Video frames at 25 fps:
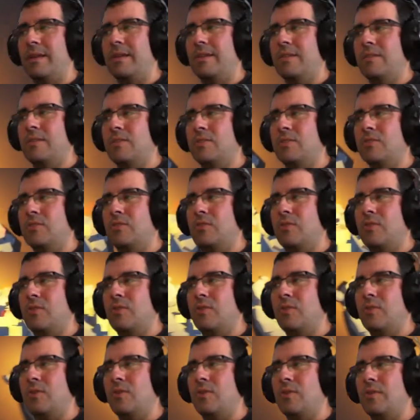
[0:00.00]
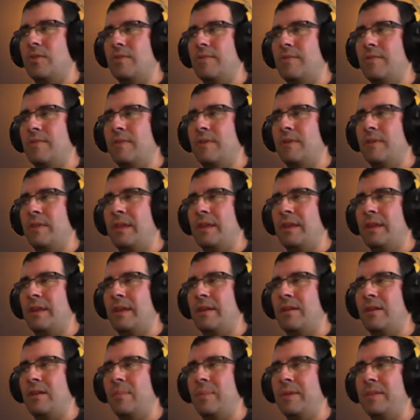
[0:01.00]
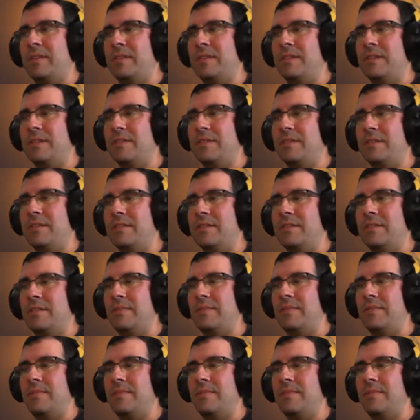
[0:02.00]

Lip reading: So for the open chest,